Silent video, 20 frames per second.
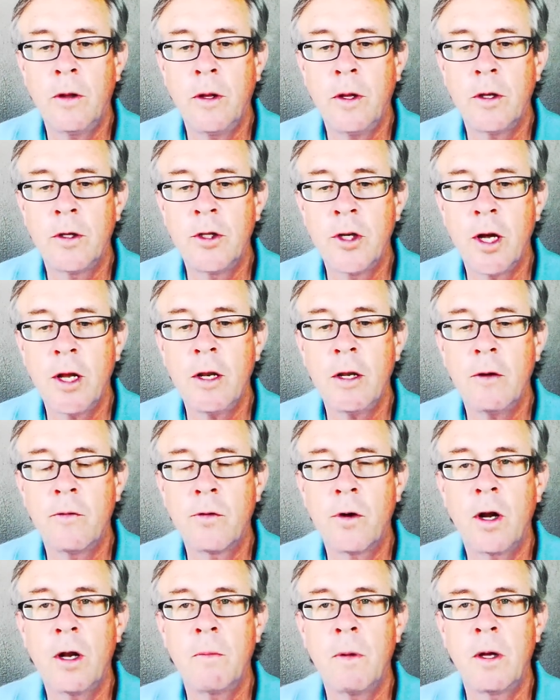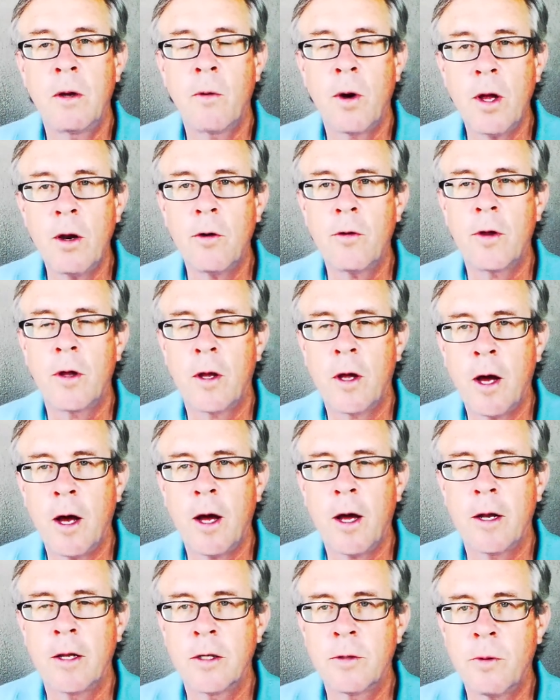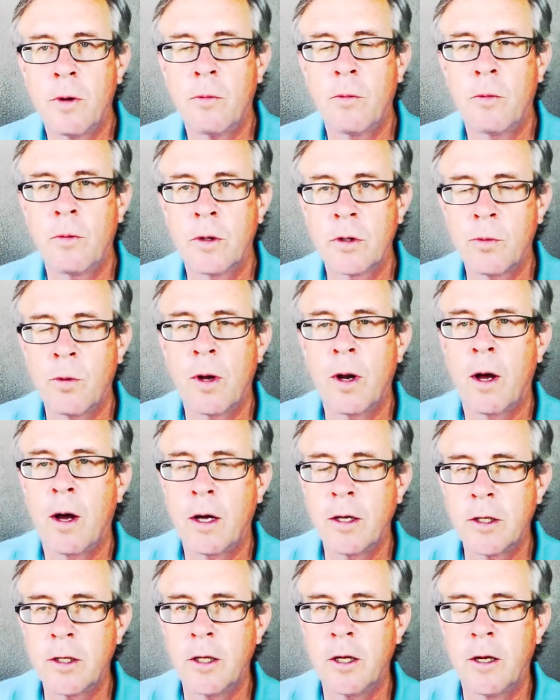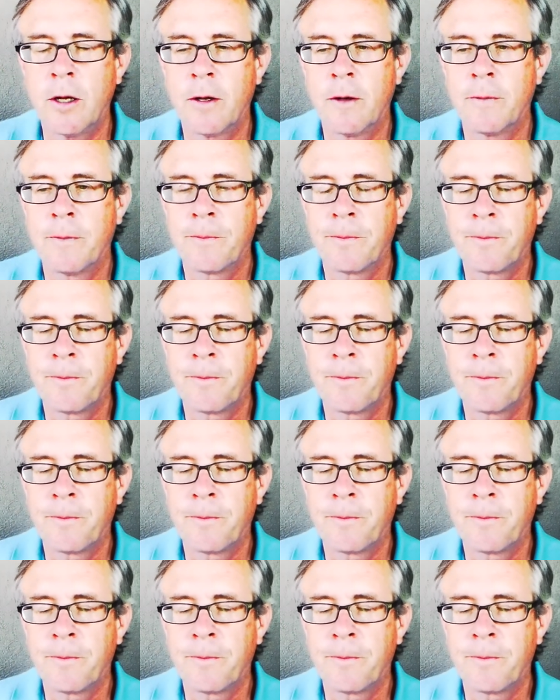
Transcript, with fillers: the agenda of trying to be greater than God is what is what I see it.